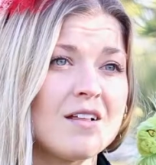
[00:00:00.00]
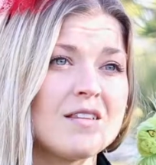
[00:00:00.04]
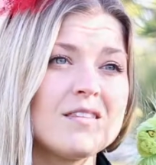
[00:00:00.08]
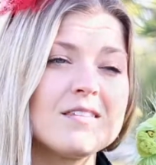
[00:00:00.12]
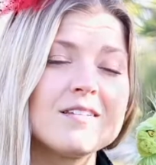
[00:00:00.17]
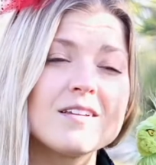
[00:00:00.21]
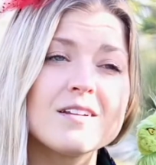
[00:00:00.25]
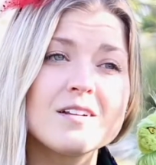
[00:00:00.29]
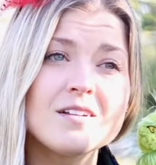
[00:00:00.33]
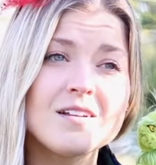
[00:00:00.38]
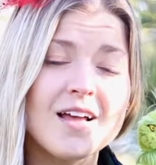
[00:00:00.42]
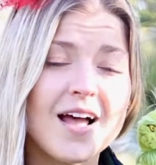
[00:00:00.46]
A
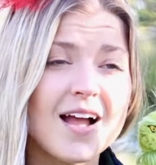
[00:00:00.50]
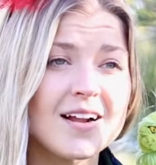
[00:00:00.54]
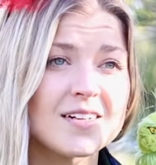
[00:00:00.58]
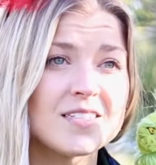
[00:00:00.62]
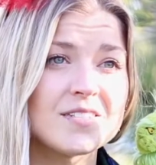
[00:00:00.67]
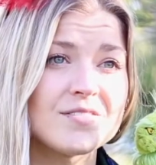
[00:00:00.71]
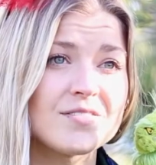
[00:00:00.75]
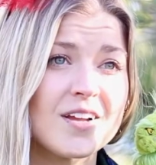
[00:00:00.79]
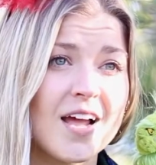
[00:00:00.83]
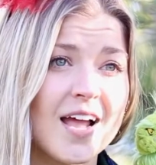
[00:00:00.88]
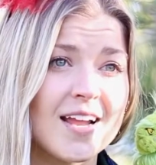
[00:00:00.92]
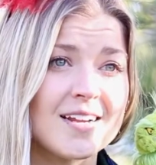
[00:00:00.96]
little act
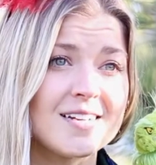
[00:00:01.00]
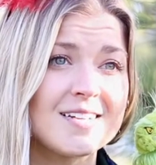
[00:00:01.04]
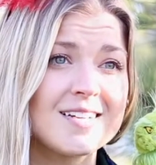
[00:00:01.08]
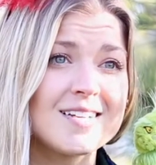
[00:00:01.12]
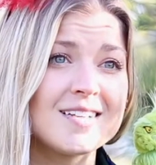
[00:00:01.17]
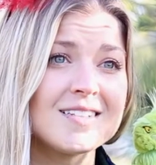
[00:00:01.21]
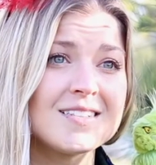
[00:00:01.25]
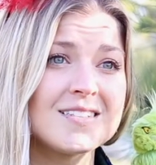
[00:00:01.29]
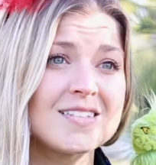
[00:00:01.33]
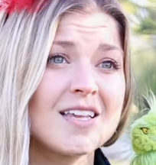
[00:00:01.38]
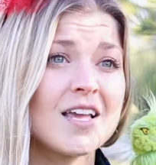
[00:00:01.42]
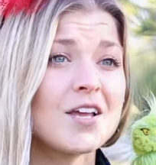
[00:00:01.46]
of
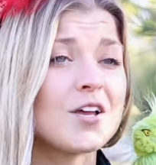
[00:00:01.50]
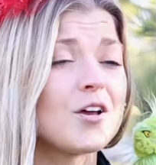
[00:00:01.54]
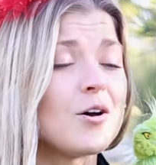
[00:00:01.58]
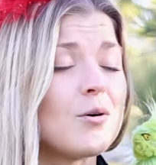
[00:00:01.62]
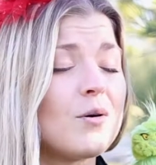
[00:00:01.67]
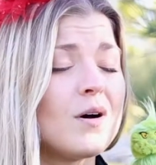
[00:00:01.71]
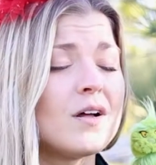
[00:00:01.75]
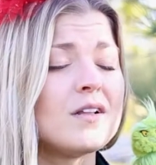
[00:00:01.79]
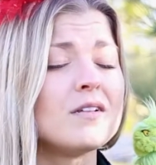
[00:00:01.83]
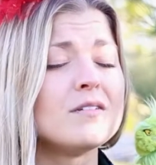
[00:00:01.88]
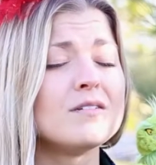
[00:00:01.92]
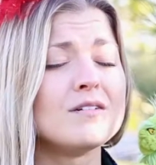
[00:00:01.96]
kindness can
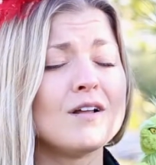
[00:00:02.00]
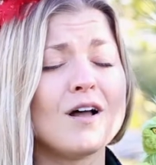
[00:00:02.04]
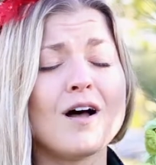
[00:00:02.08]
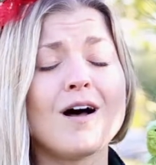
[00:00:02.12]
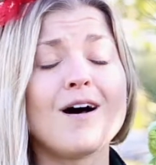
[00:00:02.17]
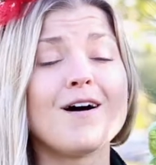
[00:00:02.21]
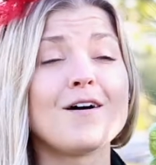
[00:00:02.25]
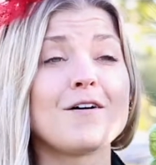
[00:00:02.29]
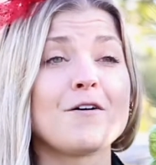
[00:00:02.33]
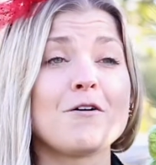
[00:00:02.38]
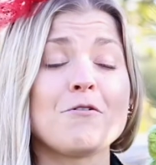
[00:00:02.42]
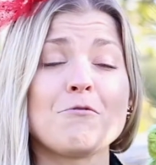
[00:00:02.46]
go a
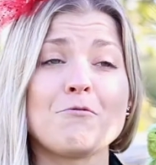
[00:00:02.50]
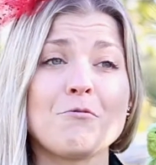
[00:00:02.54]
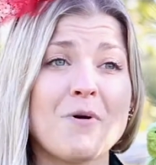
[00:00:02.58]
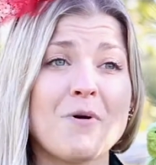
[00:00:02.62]
long